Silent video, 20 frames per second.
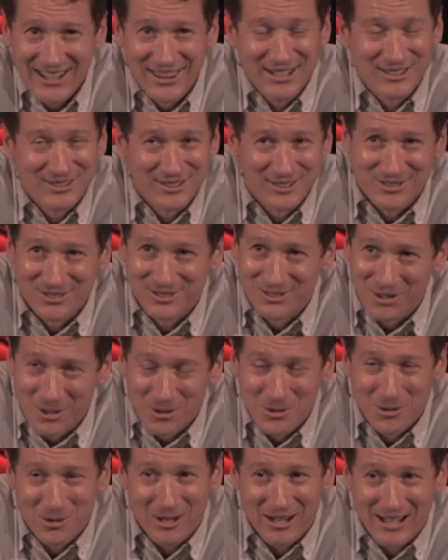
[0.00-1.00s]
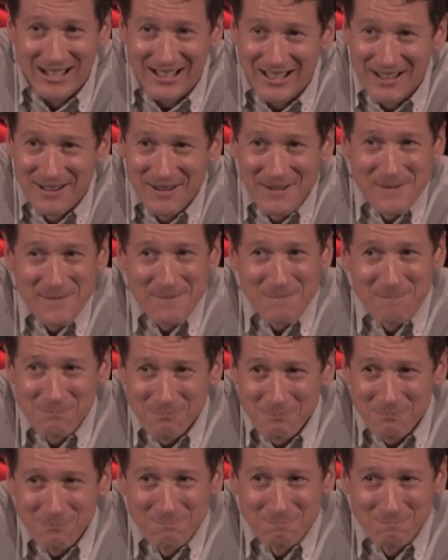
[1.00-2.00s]
this is so great.
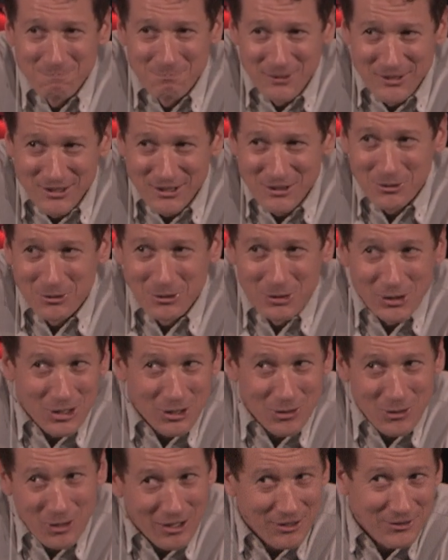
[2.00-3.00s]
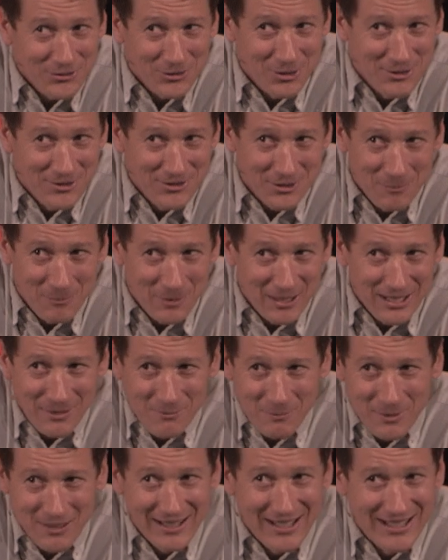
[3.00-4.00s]
But then you'll look across on somebody and
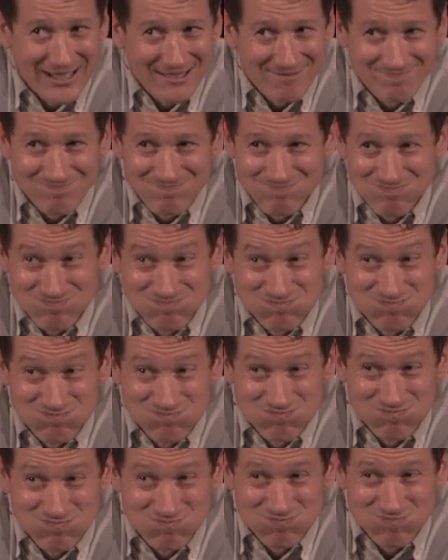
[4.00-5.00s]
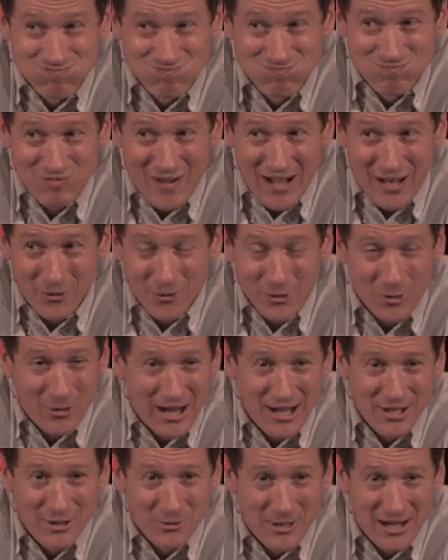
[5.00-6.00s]
be like, I don't know how
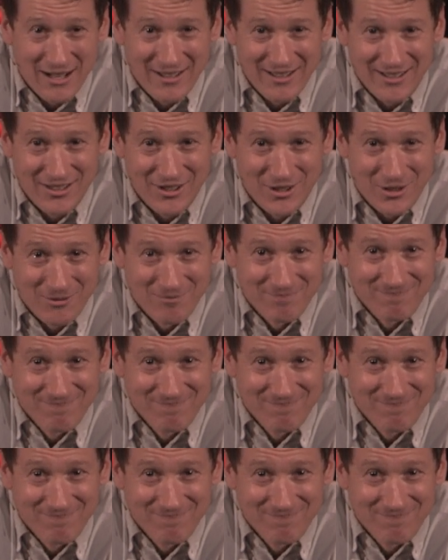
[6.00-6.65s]
you got in here.